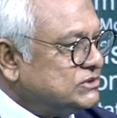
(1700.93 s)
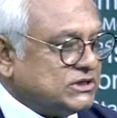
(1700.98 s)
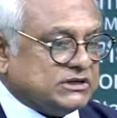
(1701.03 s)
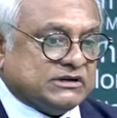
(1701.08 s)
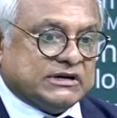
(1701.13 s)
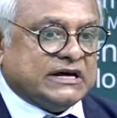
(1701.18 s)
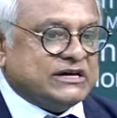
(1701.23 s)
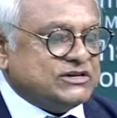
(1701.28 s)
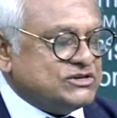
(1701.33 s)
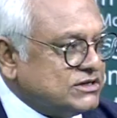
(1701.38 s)

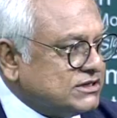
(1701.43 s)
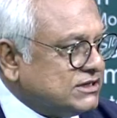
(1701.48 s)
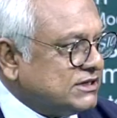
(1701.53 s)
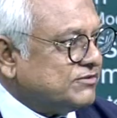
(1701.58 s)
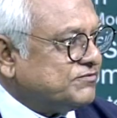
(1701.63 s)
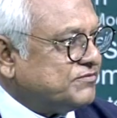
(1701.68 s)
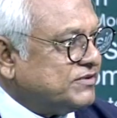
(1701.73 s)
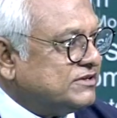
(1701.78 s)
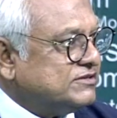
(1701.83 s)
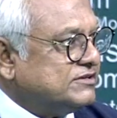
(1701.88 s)
Nigeria
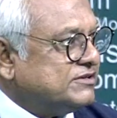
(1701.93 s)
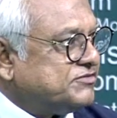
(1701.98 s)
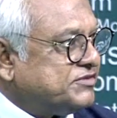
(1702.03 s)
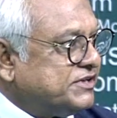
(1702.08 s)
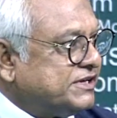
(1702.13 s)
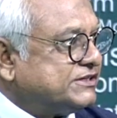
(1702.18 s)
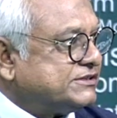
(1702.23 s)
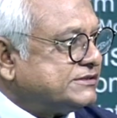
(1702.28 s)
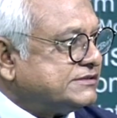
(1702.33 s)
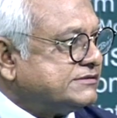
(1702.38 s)
faced the
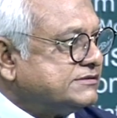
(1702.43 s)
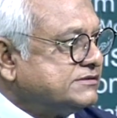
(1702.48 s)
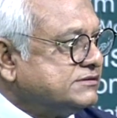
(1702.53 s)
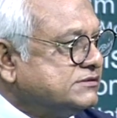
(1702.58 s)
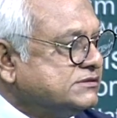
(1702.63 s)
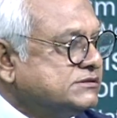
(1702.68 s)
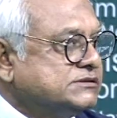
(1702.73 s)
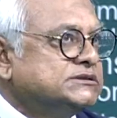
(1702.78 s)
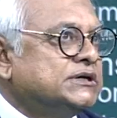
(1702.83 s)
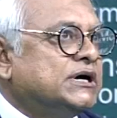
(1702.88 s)
sanction.
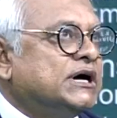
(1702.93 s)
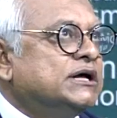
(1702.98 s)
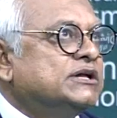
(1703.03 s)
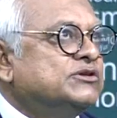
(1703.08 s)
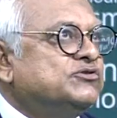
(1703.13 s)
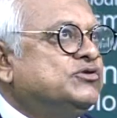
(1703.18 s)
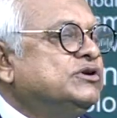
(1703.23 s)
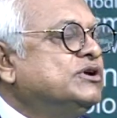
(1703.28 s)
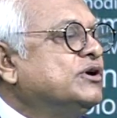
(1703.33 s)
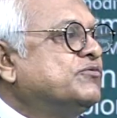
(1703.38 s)

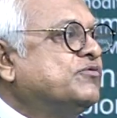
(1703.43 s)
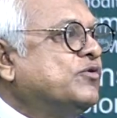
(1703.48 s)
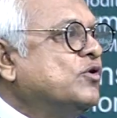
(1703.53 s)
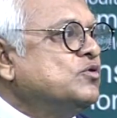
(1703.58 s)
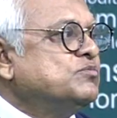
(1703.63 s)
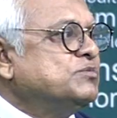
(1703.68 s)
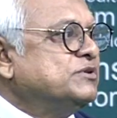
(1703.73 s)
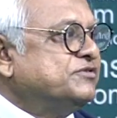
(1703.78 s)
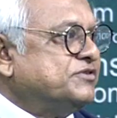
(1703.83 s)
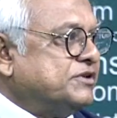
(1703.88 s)
3 or
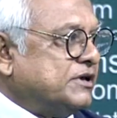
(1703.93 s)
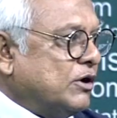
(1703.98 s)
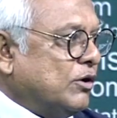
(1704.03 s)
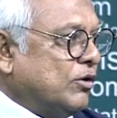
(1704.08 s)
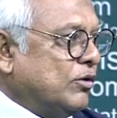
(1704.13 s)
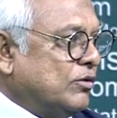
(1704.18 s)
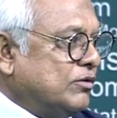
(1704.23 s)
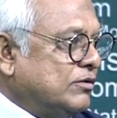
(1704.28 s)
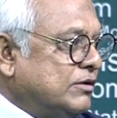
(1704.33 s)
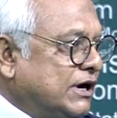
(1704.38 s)
4 months
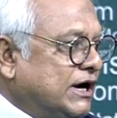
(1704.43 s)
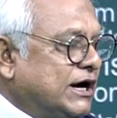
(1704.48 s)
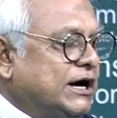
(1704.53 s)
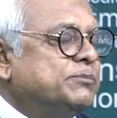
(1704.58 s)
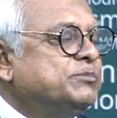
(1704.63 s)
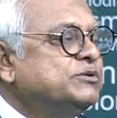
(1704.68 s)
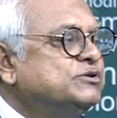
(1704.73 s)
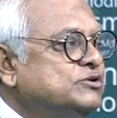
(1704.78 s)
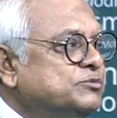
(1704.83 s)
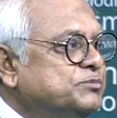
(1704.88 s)
ago, I
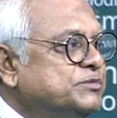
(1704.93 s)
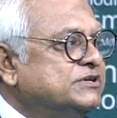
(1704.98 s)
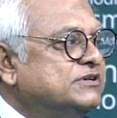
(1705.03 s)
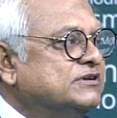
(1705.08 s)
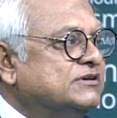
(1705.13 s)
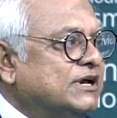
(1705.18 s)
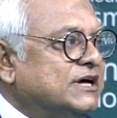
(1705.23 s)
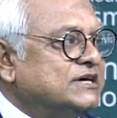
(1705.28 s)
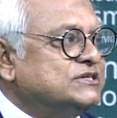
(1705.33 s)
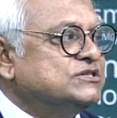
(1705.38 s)
happened to meet
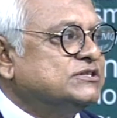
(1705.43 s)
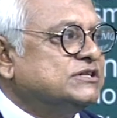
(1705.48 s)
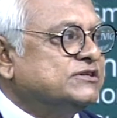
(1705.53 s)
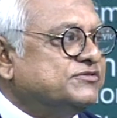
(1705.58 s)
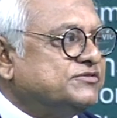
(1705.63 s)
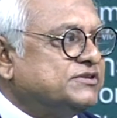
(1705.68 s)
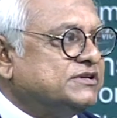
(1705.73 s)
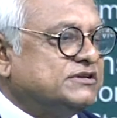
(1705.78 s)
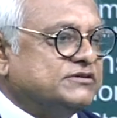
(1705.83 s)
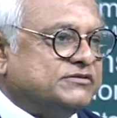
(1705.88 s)
a Nigerian
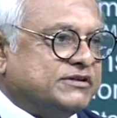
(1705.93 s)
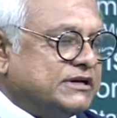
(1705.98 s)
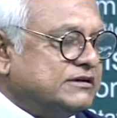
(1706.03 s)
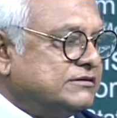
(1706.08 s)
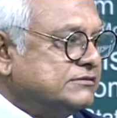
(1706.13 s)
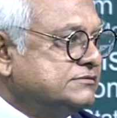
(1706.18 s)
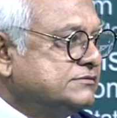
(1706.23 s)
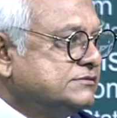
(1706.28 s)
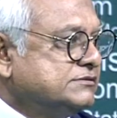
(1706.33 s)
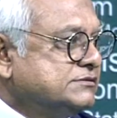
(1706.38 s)
citizen
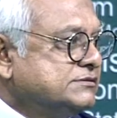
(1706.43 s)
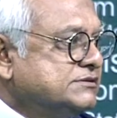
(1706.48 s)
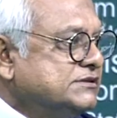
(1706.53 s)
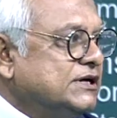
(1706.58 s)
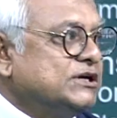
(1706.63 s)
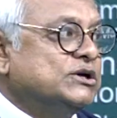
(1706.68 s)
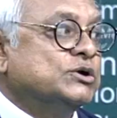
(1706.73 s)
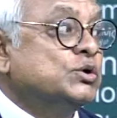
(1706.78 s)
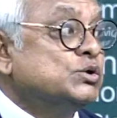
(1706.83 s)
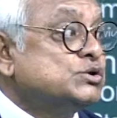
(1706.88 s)

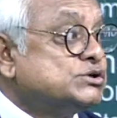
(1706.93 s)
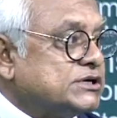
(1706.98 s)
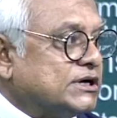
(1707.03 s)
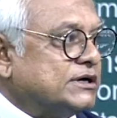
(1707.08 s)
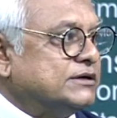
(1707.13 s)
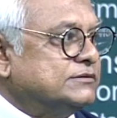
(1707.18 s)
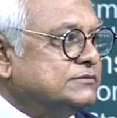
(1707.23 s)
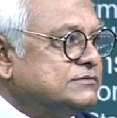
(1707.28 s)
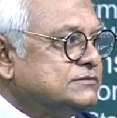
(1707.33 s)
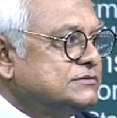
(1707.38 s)
in
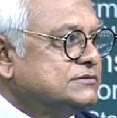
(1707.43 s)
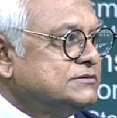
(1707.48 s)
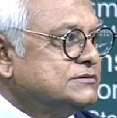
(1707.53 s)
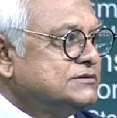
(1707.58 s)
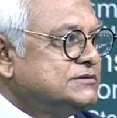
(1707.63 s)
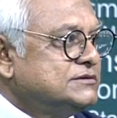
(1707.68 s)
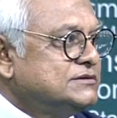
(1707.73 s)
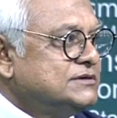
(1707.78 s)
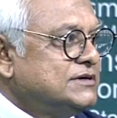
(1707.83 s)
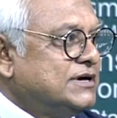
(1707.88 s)
Gulshan.
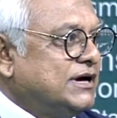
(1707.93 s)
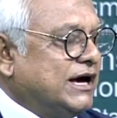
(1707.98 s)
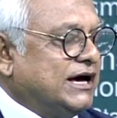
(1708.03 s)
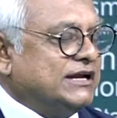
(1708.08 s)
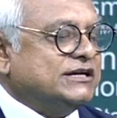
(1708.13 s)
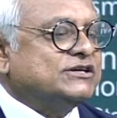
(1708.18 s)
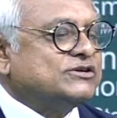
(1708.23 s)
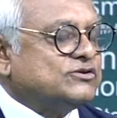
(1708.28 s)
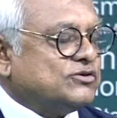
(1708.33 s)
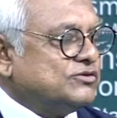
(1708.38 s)

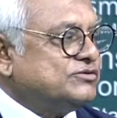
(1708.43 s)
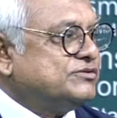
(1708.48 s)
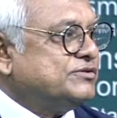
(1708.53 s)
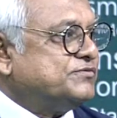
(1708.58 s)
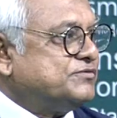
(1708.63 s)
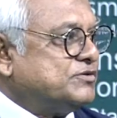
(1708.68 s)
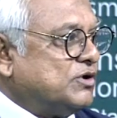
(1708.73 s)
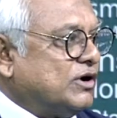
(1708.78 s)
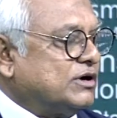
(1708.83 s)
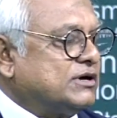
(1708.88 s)
And in course
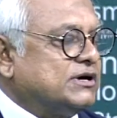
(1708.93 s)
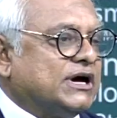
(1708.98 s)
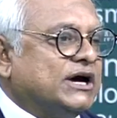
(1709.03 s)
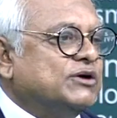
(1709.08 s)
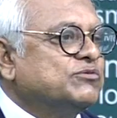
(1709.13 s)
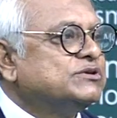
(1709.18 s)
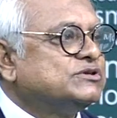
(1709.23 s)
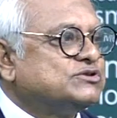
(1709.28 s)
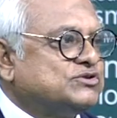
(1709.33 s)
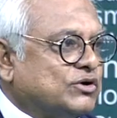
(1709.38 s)
of talking, I
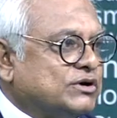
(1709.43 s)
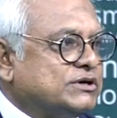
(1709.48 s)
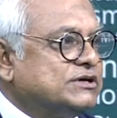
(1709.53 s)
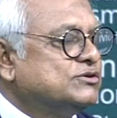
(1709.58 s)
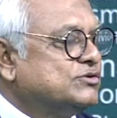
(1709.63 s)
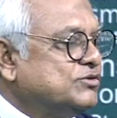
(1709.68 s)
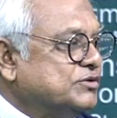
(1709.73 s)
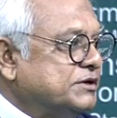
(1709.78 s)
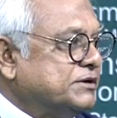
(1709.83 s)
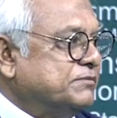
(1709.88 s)
was talking
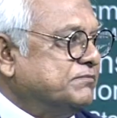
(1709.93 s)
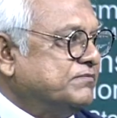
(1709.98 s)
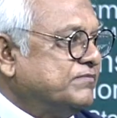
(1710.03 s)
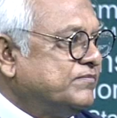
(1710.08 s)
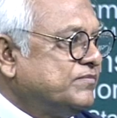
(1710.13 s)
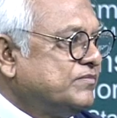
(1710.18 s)
to him.